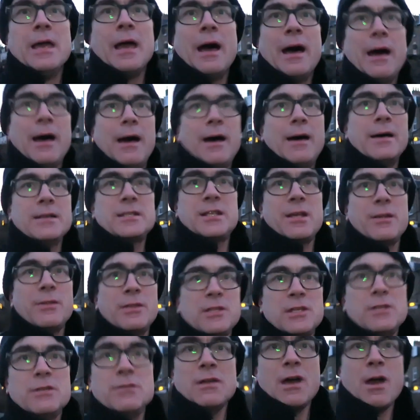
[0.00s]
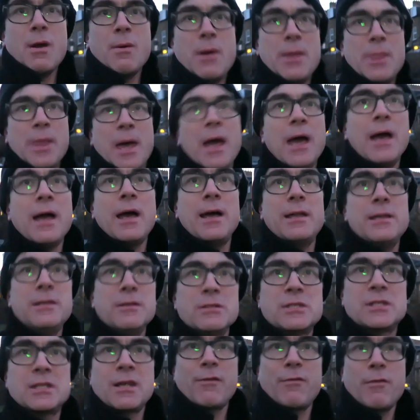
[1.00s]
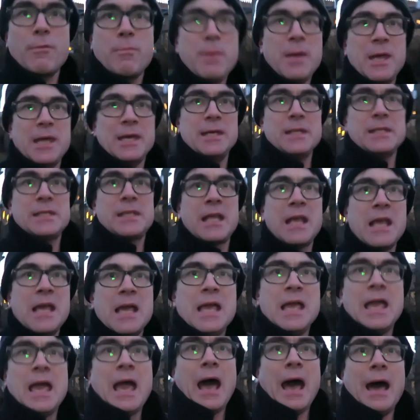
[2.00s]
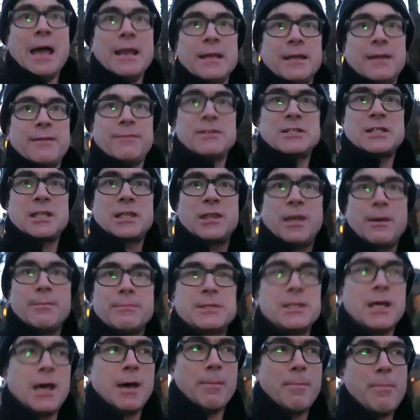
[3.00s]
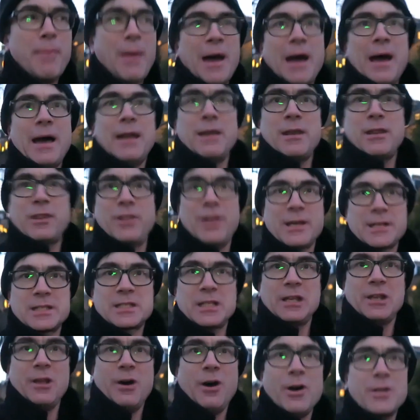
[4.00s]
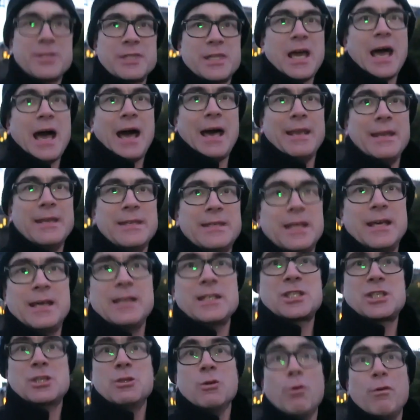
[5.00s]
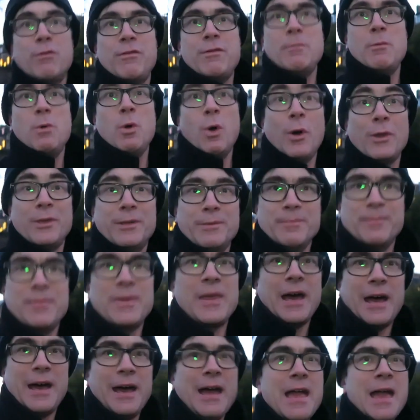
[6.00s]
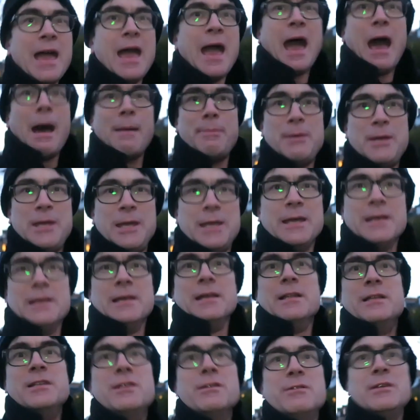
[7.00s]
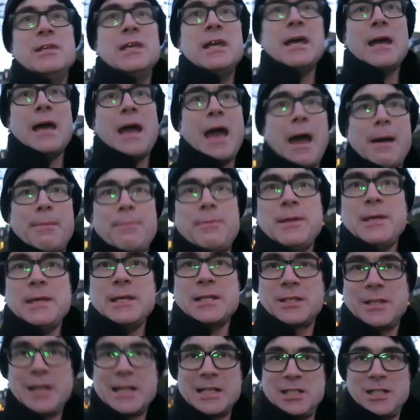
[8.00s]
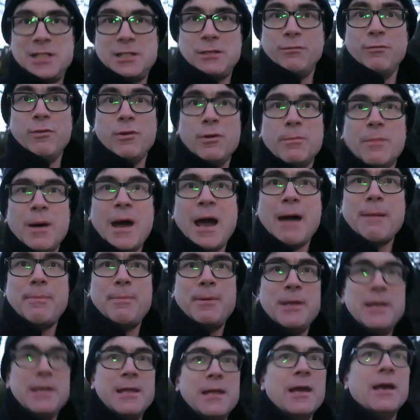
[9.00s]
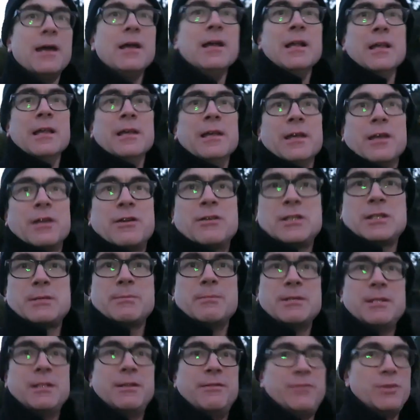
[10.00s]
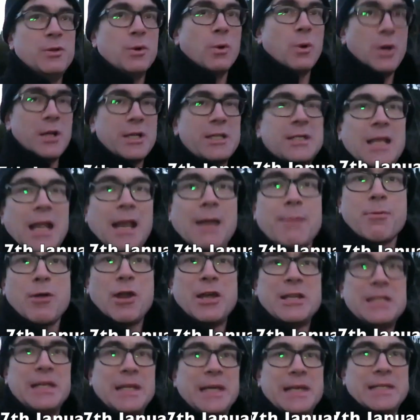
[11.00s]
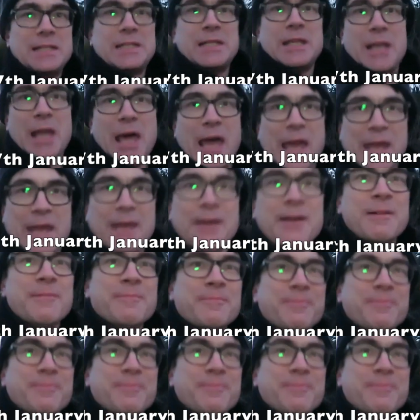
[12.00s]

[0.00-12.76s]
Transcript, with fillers: uh, so that you know when new stuff appears, and give us a thumbs up. And thanks a lot, and uh, Snorvim Gordon. Uh, happy New Year, happy, so just warm, happy Christmas if you're celebrating it today